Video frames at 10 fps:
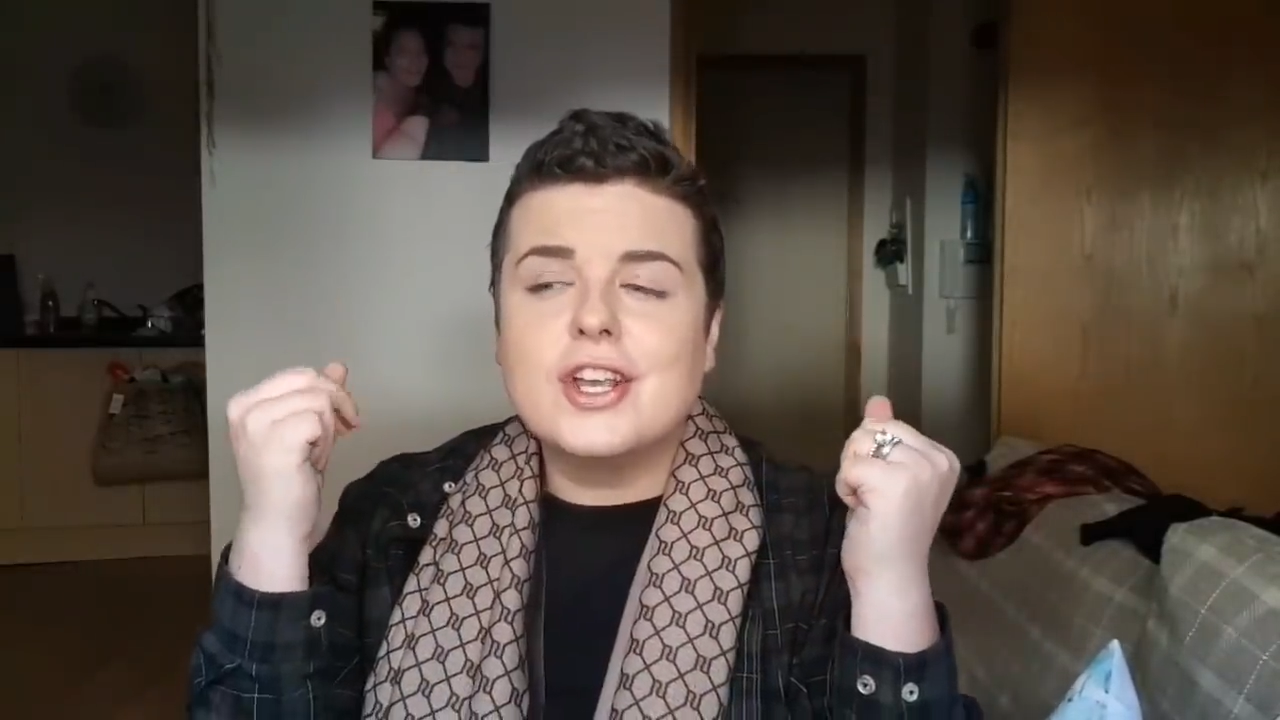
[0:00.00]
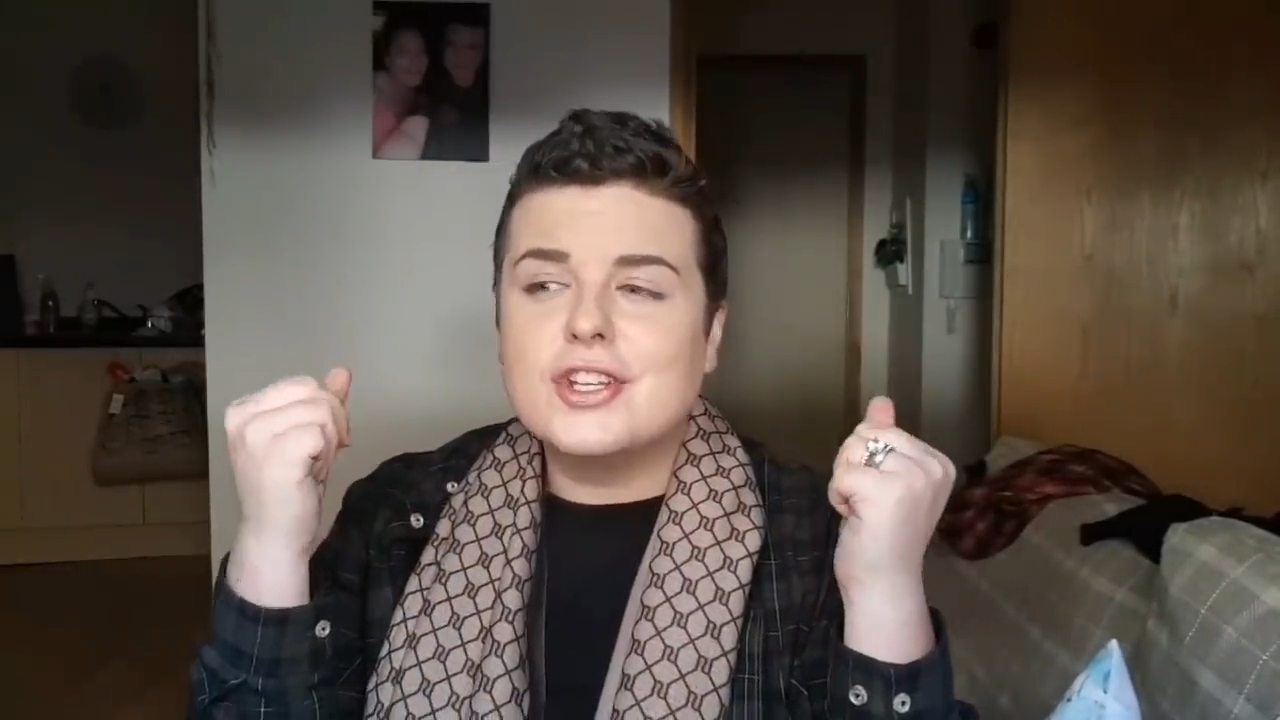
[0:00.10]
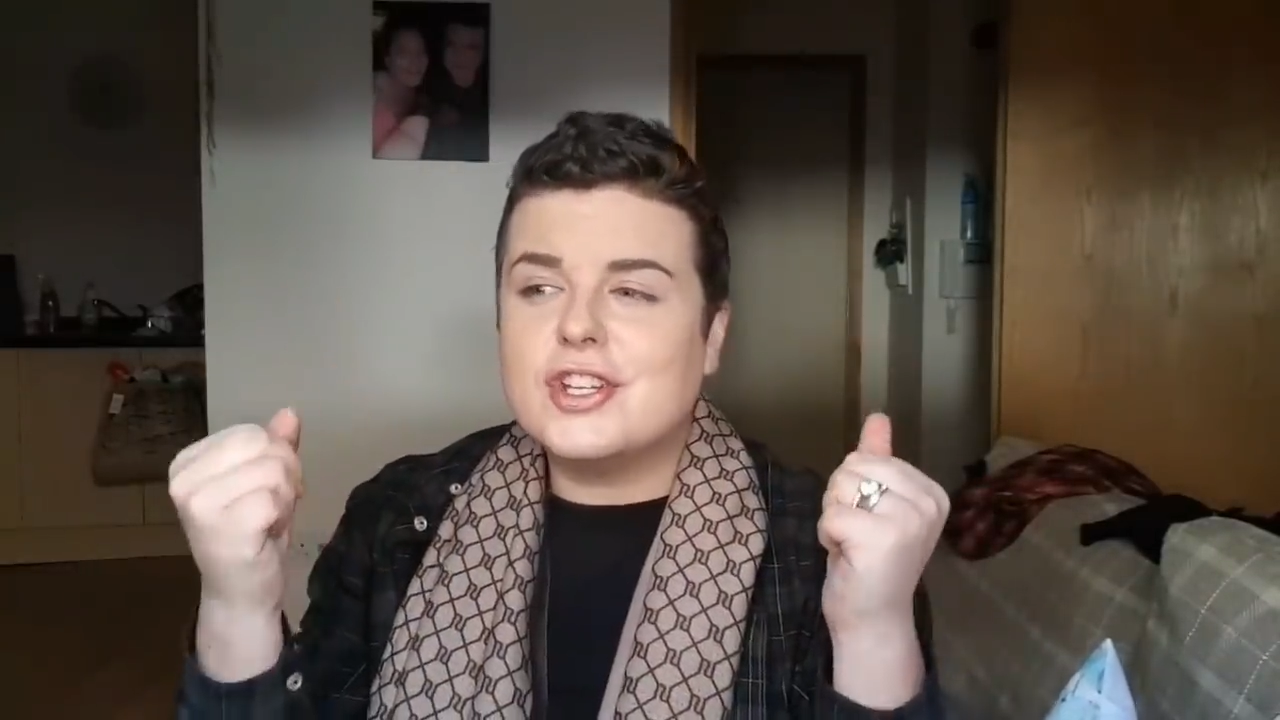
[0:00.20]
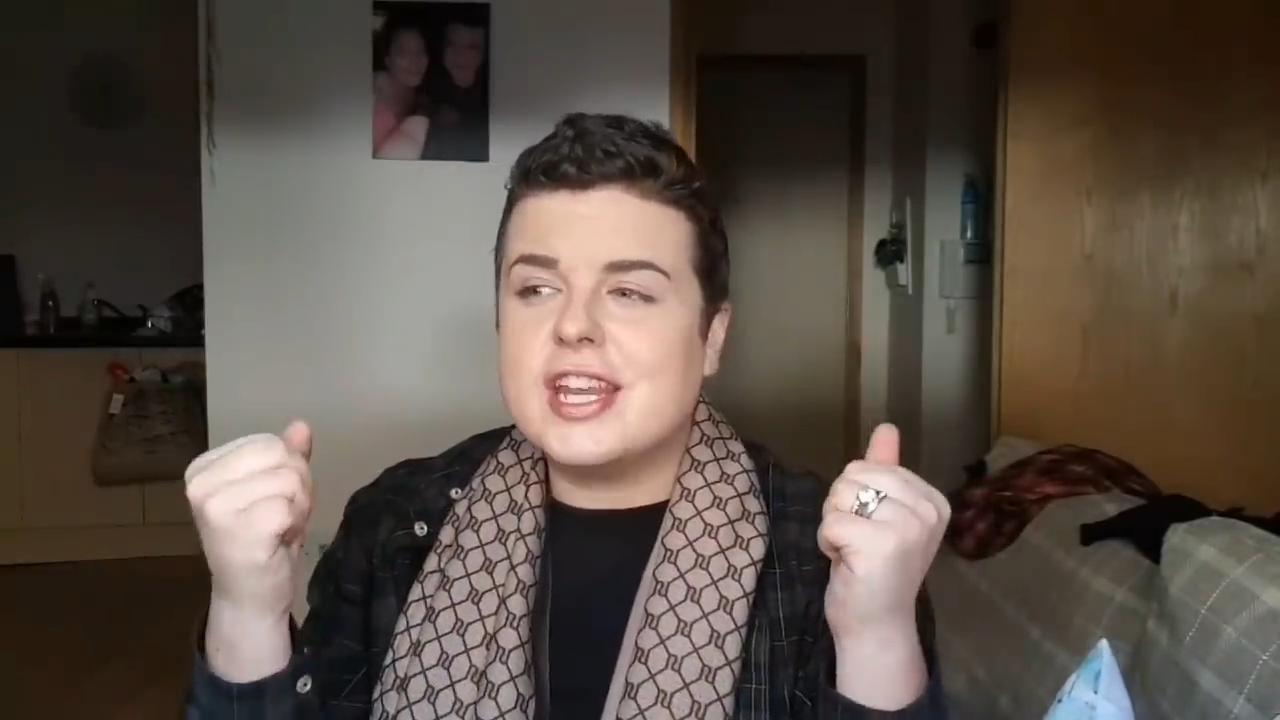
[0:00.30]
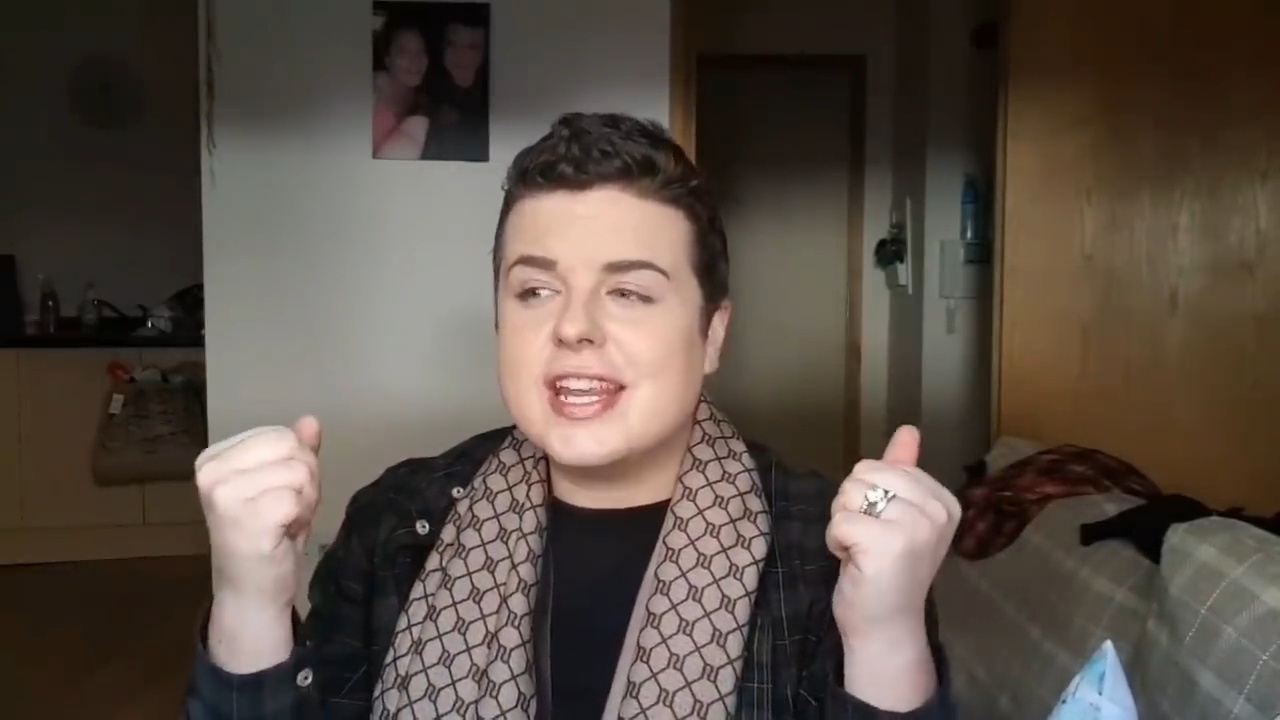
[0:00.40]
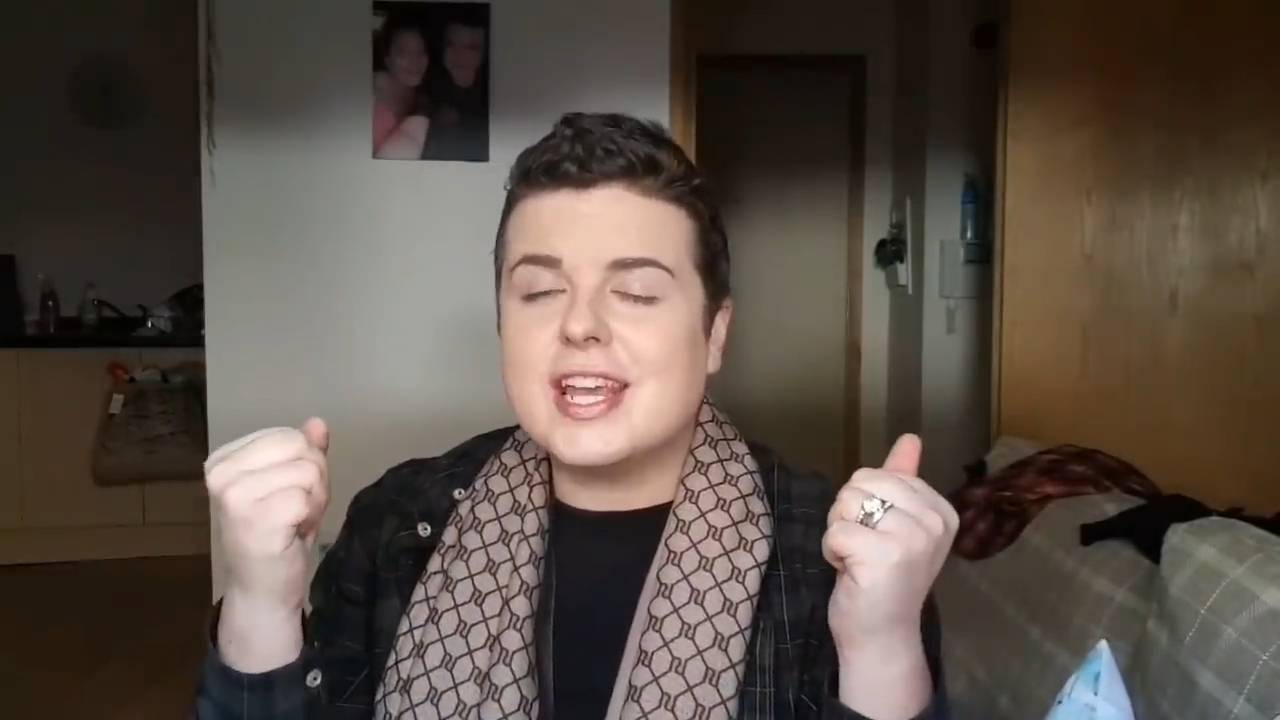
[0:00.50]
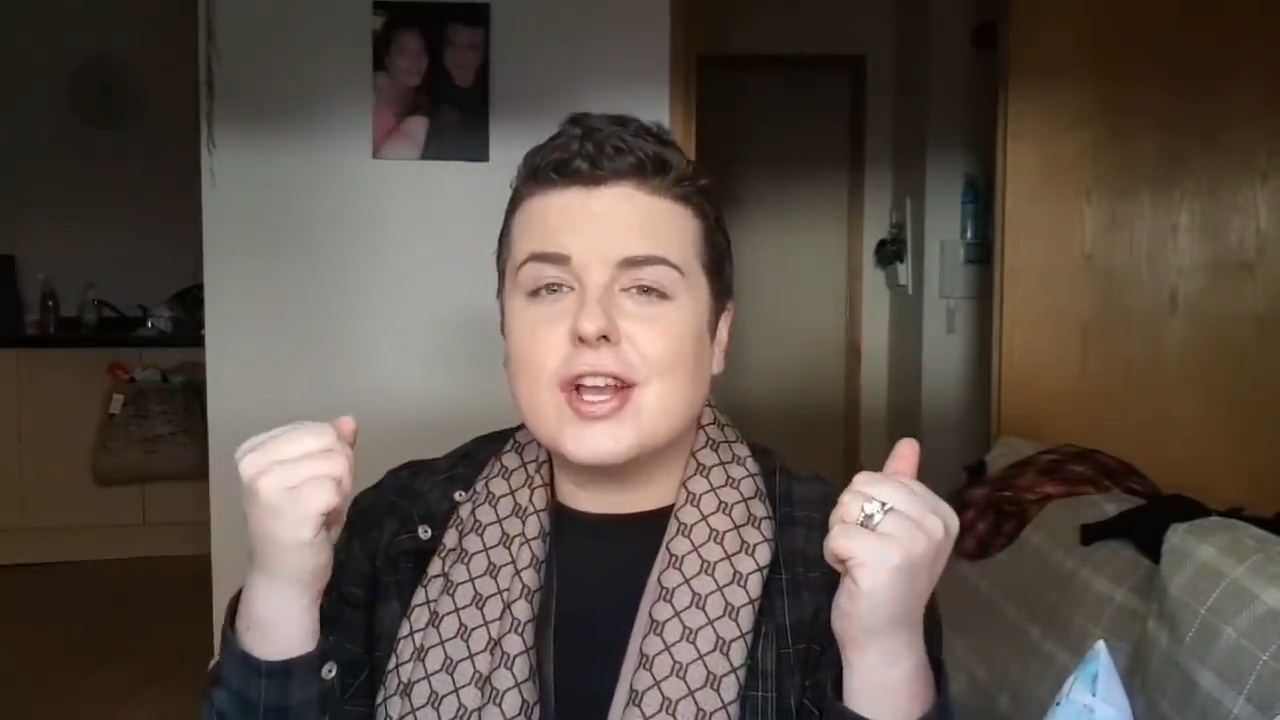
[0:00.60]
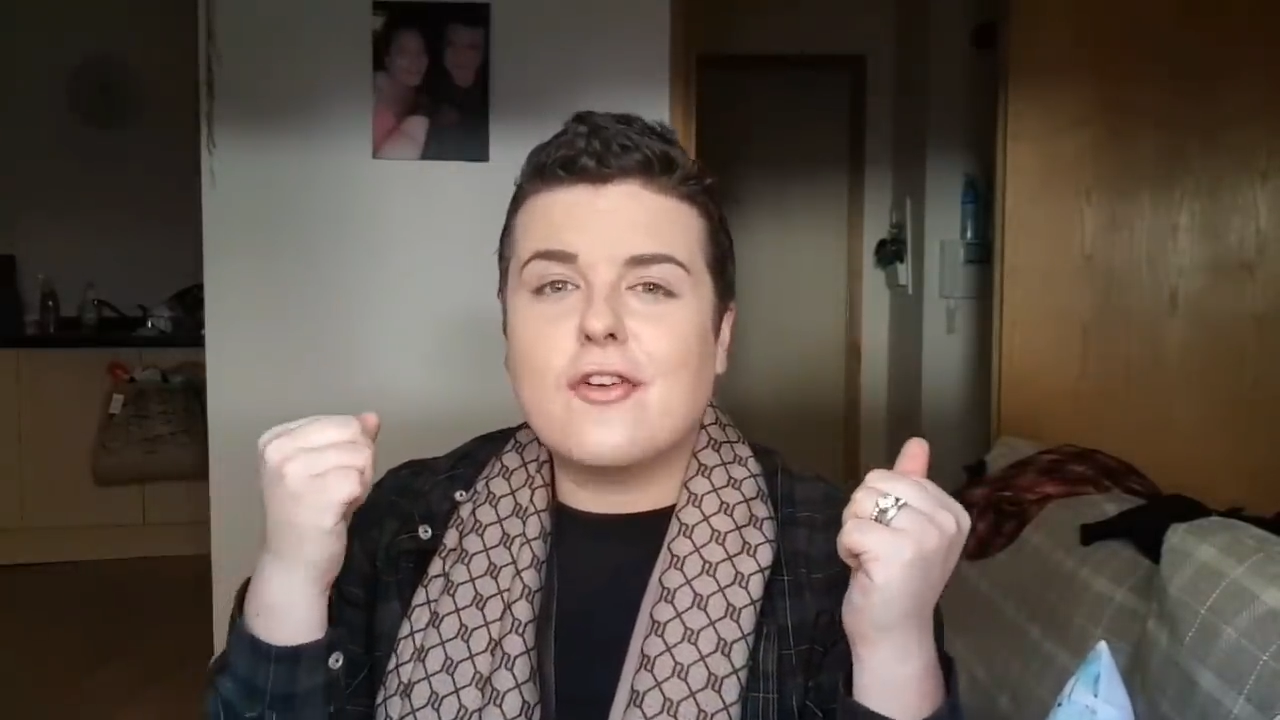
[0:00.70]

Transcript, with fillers: she can